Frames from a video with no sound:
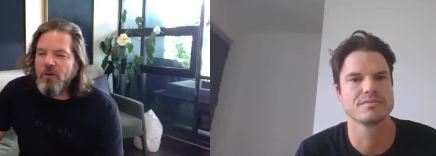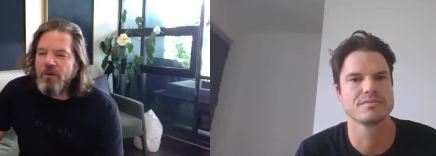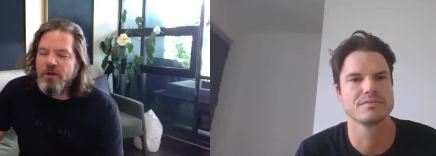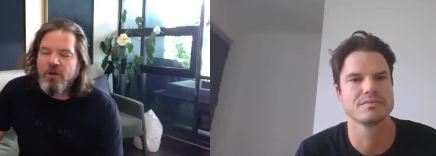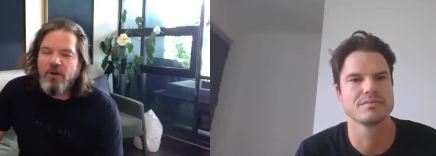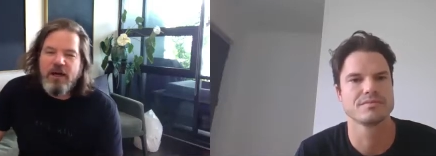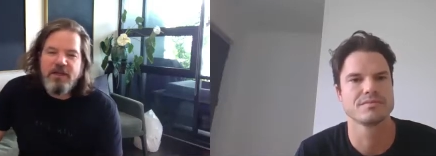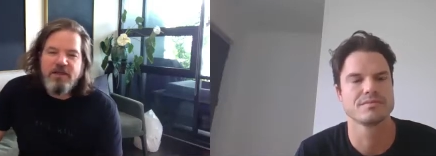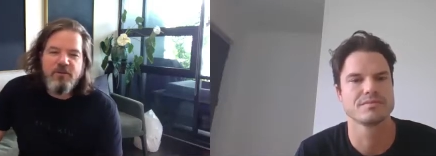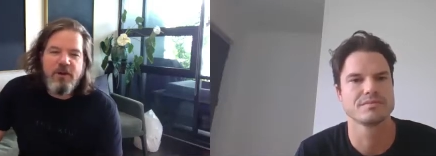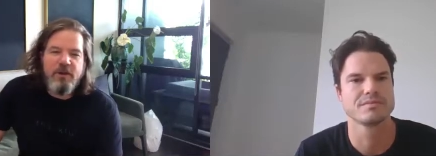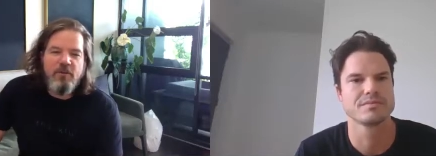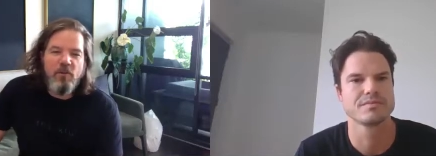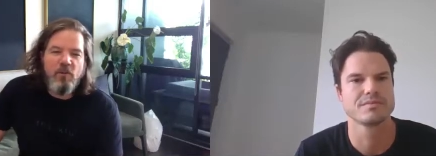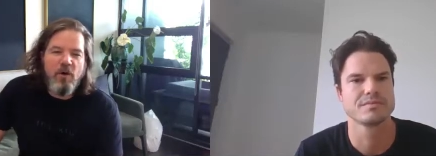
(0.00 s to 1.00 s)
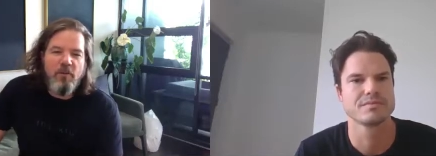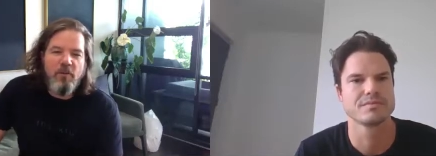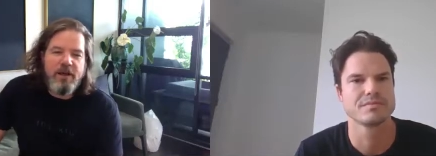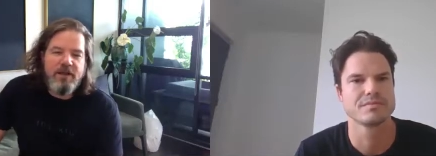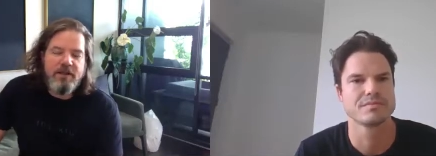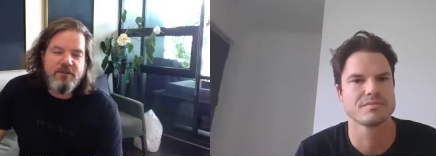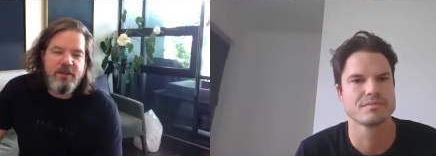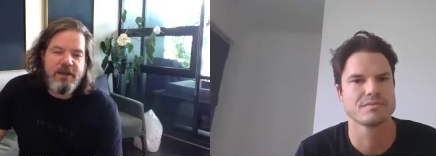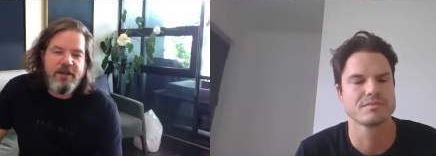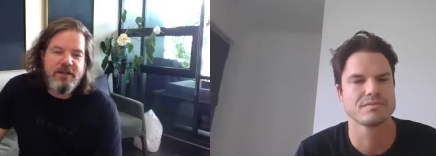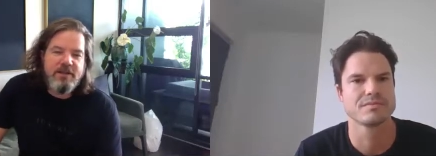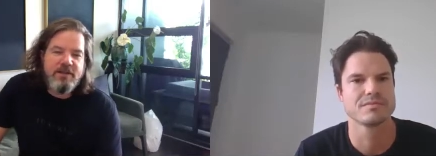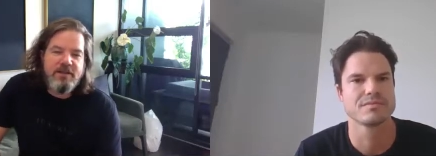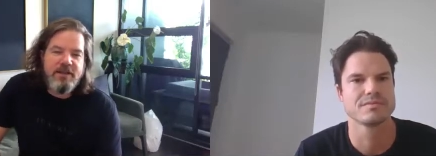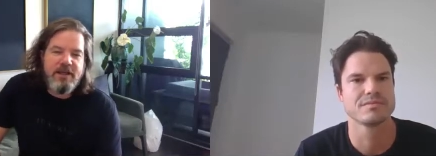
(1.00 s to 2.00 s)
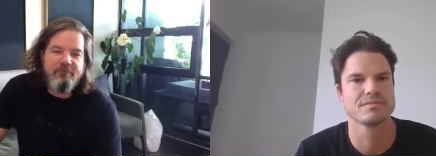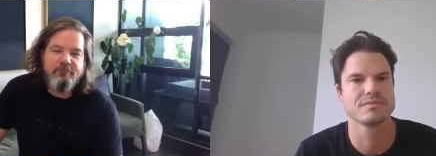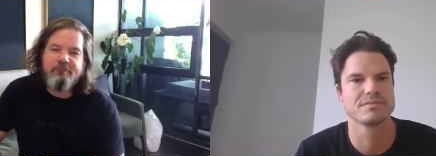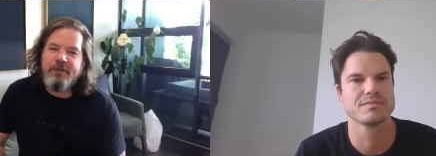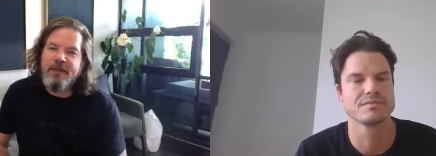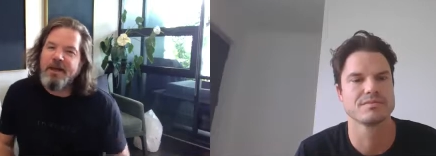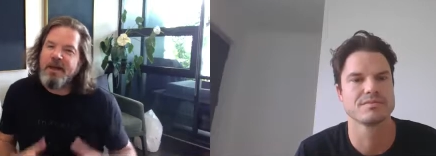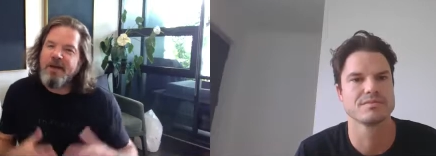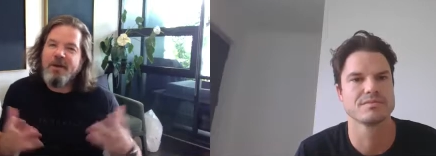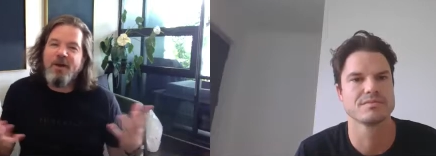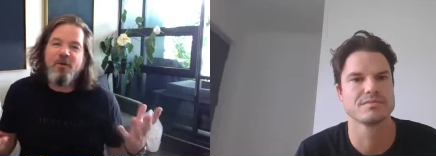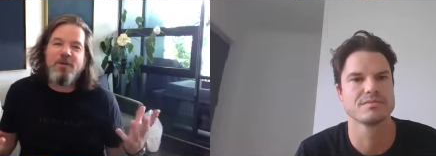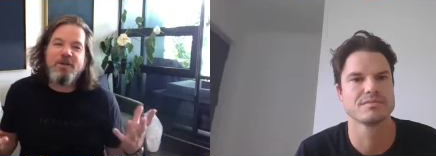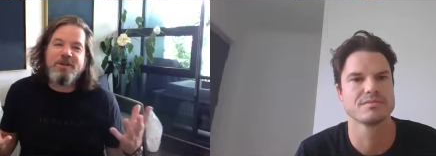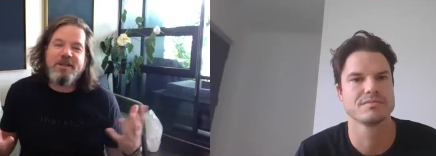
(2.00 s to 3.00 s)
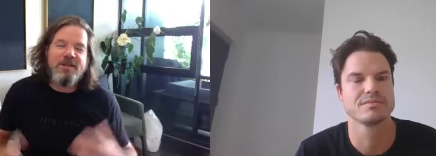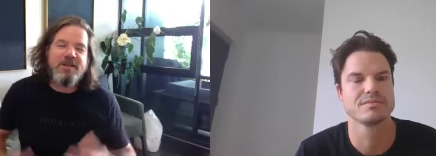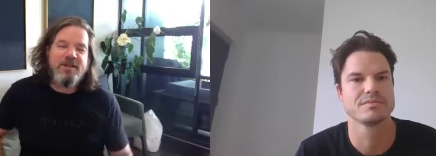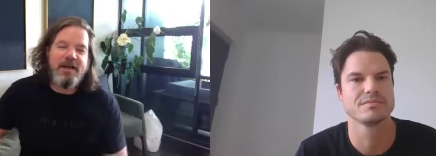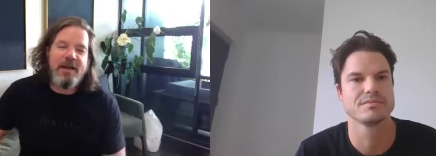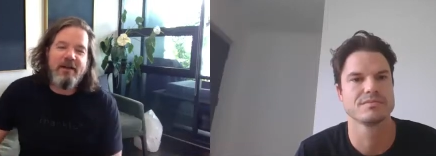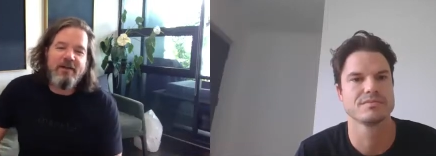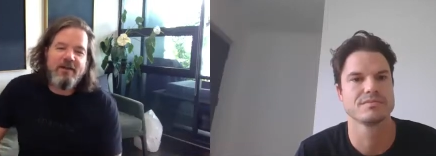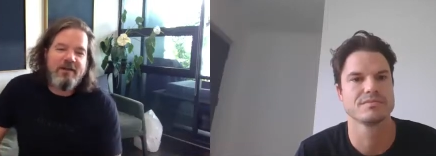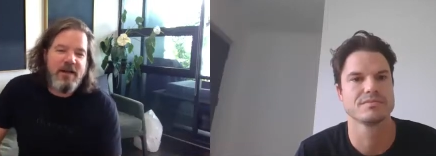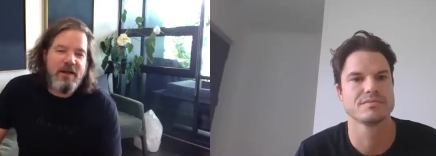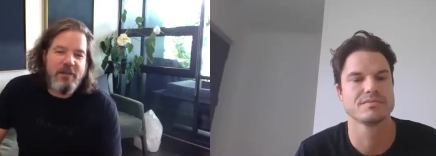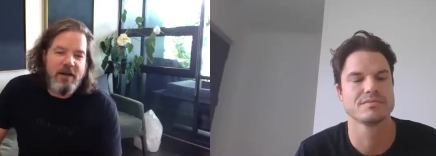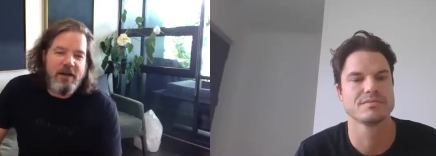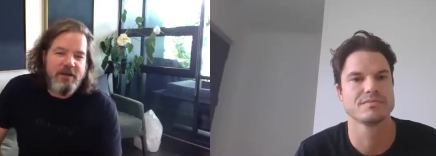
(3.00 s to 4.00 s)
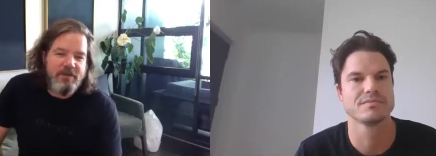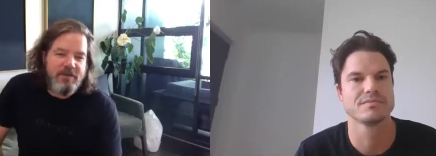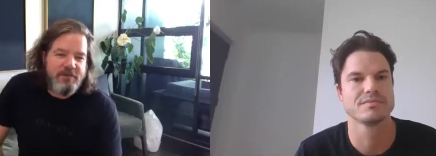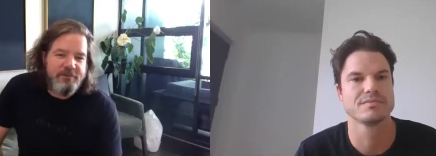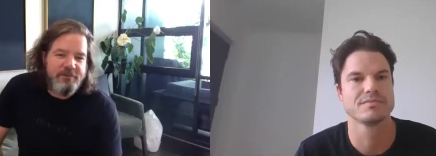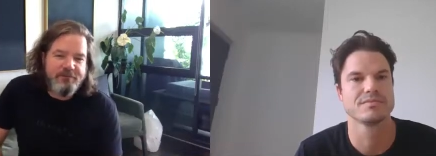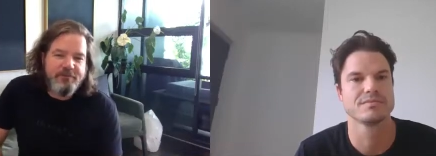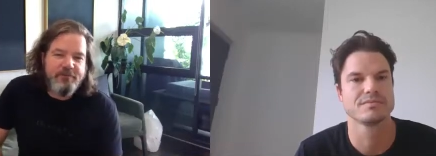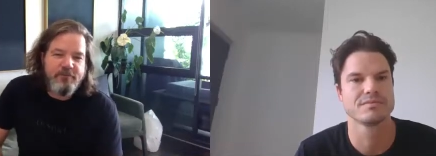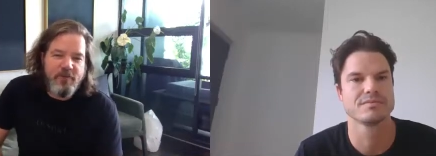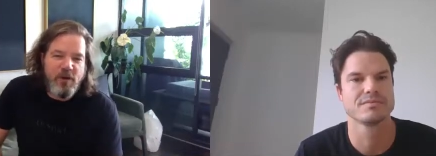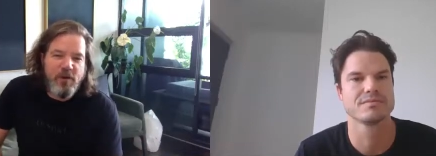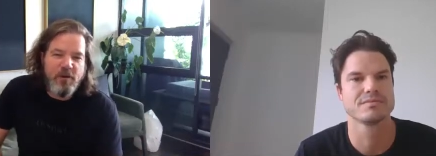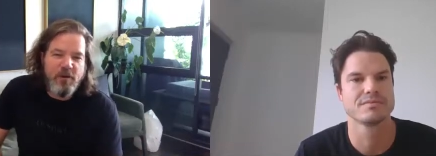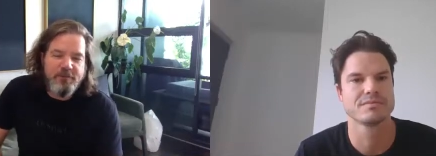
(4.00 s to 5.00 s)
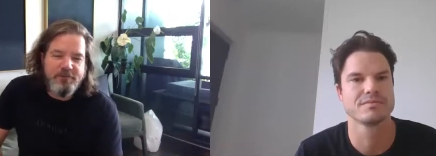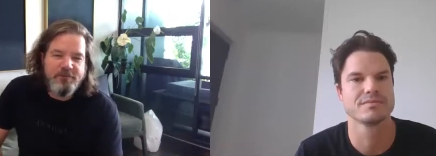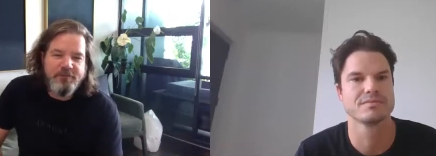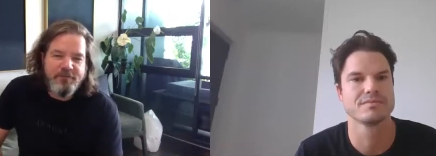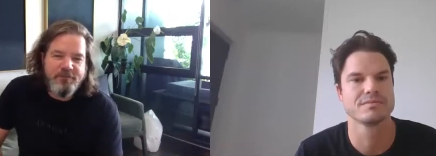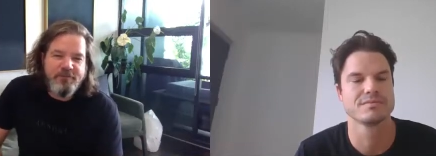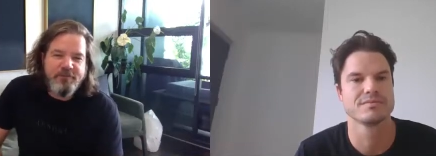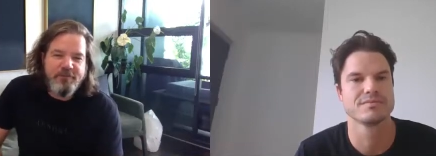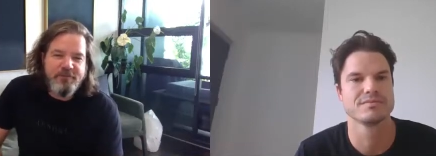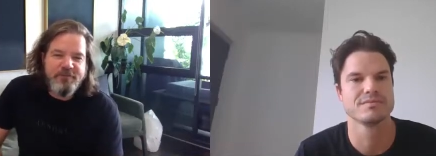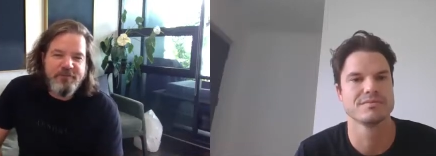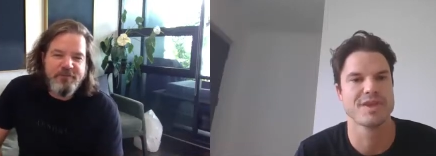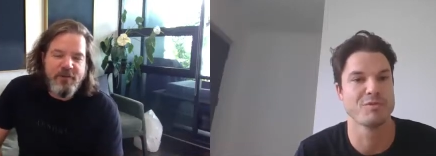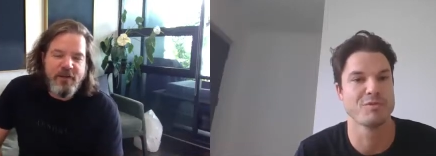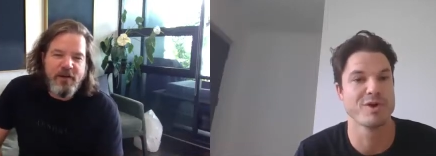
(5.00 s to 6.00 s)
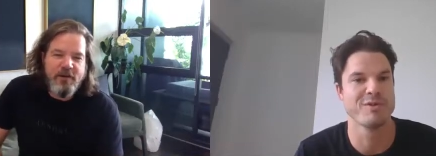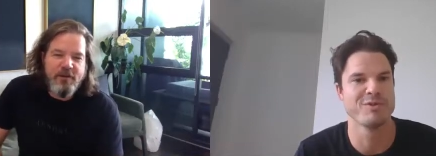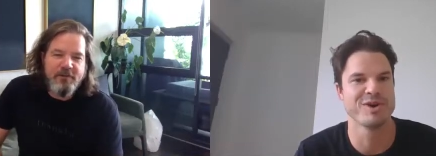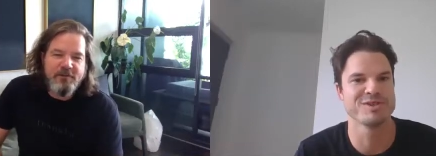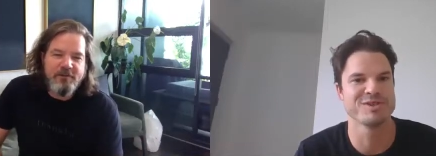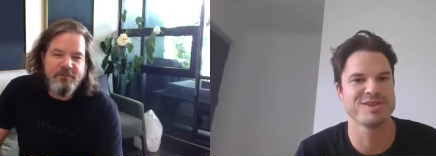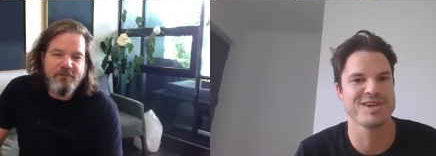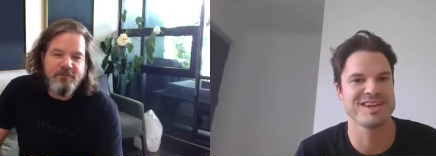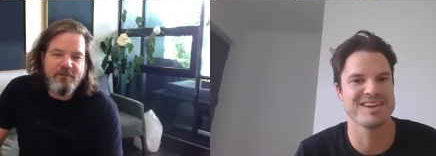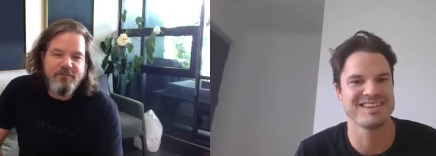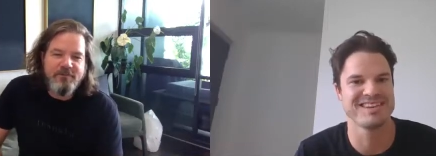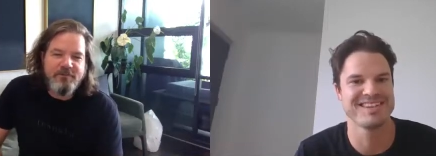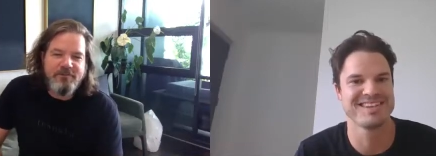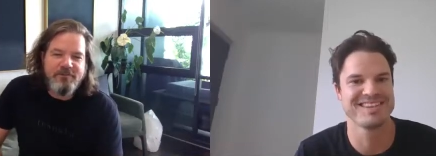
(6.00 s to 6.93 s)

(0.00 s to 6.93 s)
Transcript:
Speaker 1: and you ask people what peace means to them, they all essentially have the same answer, you know.
Speaker 2: And, and what is that?